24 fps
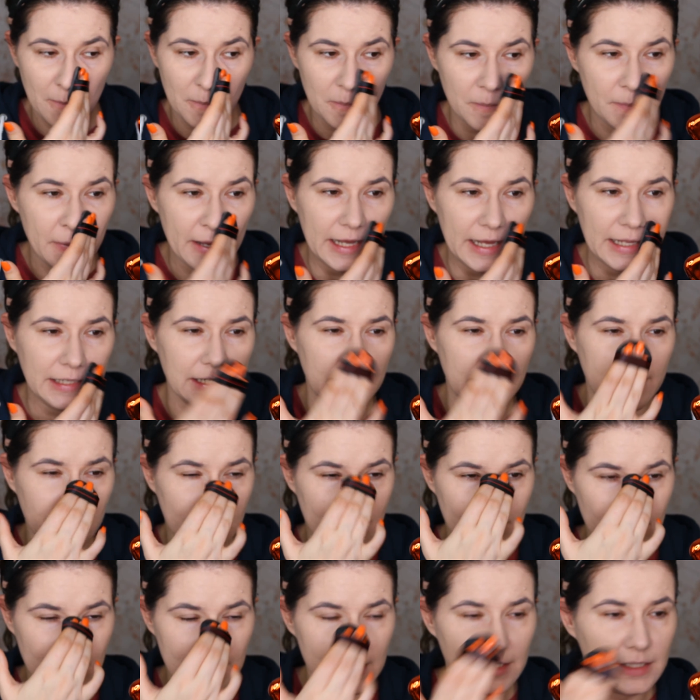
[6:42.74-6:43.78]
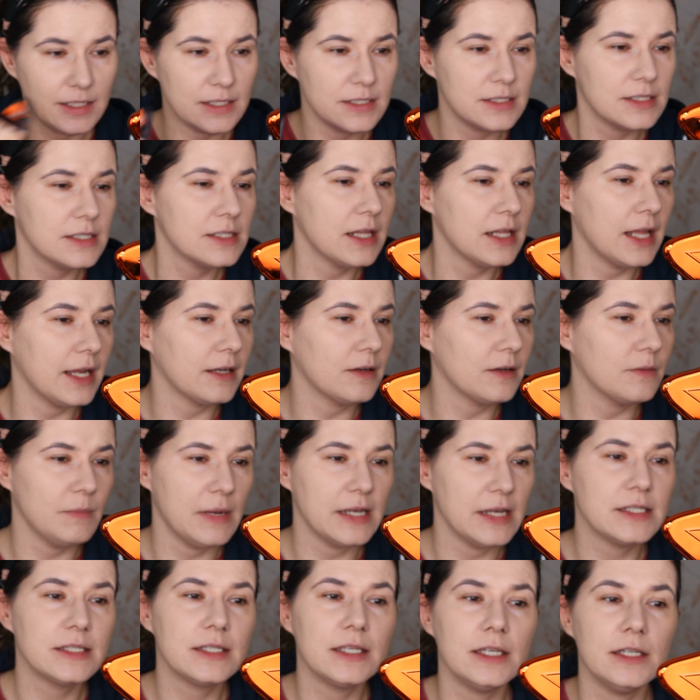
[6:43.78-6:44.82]
but I think this is like
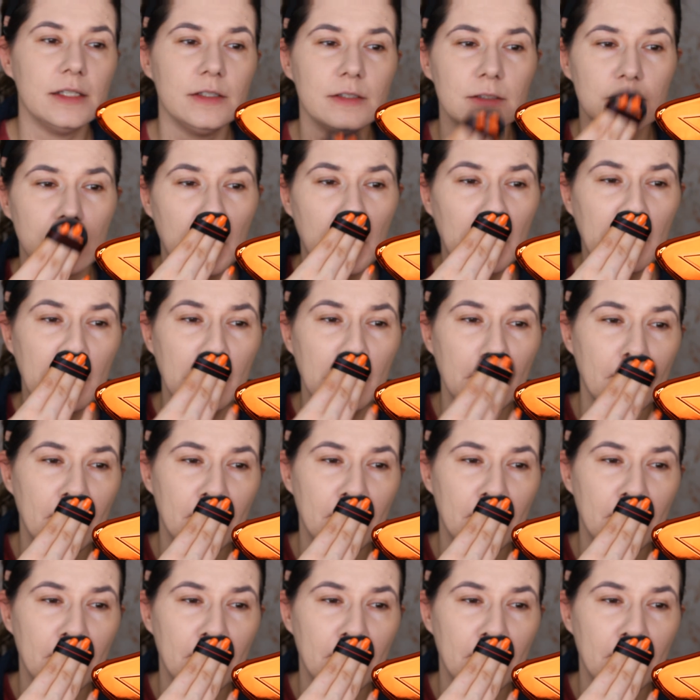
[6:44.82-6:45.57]
my skin tone